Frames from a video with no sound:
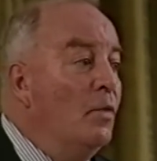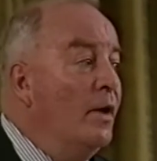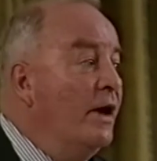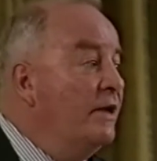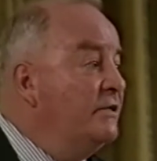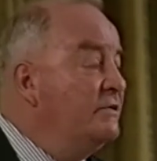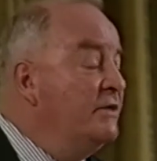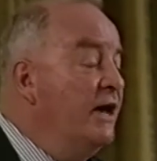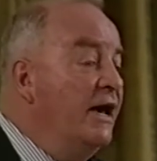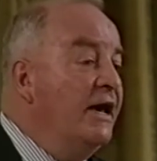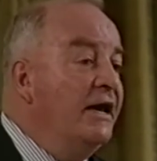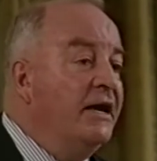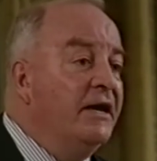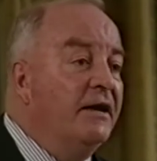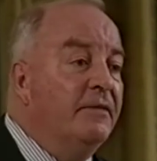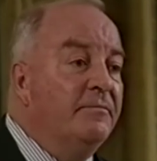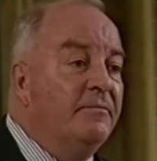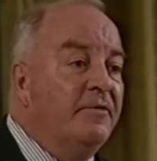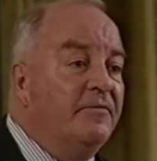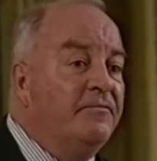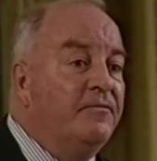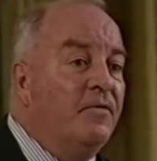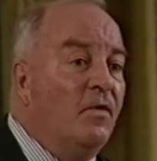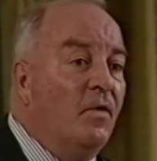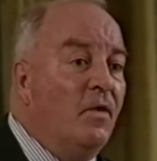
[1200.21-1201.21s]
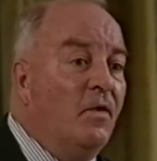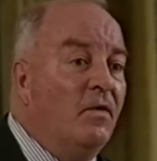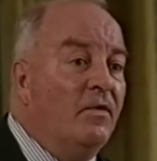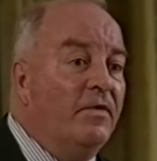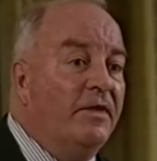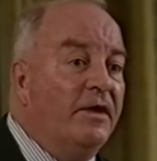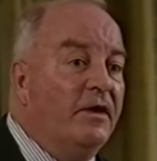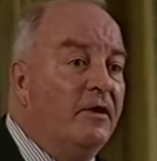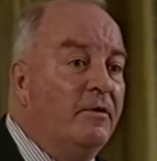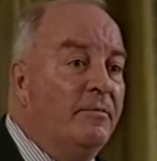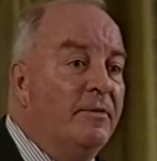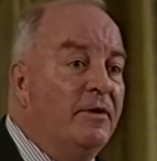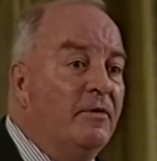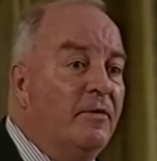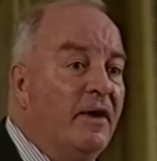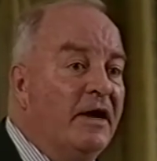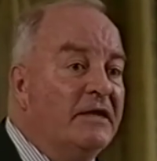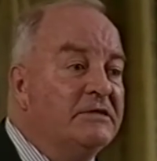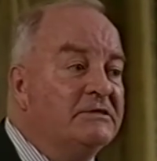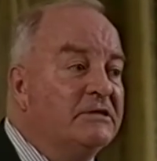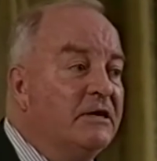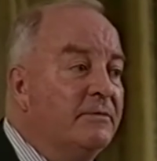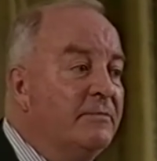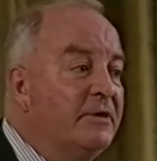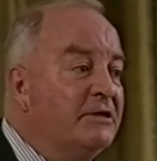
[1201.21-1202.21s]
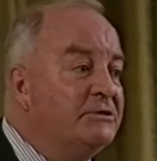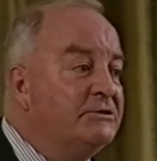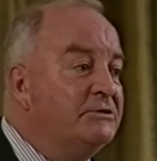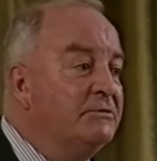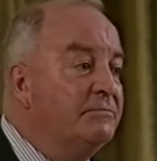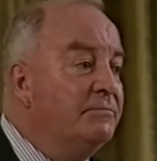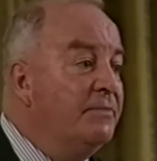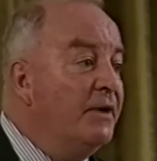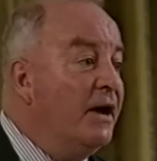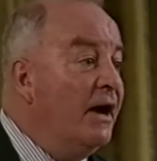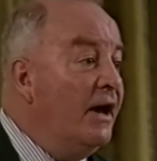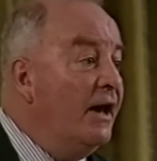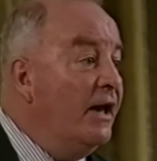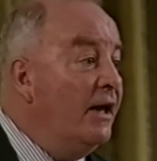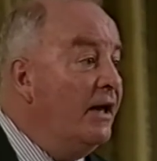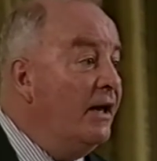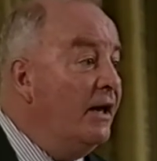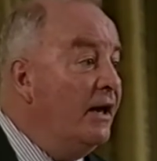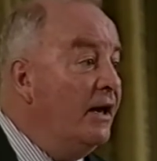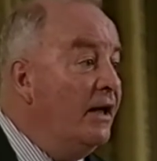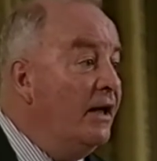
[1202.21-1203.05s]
were taken before the Human Rights Commission by